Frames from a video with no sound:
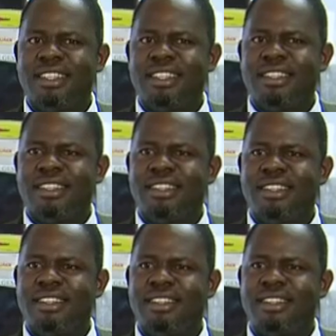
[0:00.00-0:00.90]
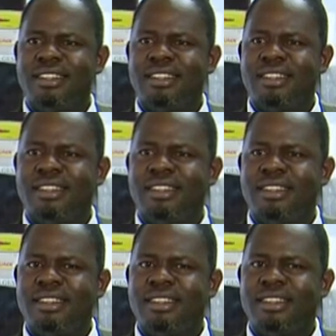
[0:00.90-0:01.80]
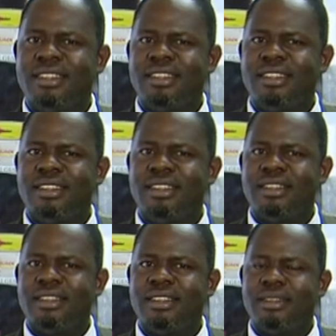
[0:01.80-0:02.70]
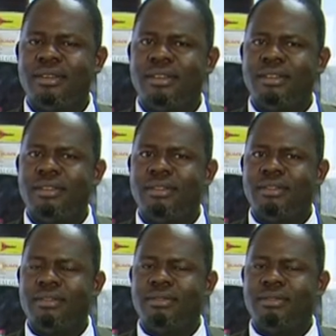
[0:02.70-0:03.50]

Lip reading: No one is speaking in this clip.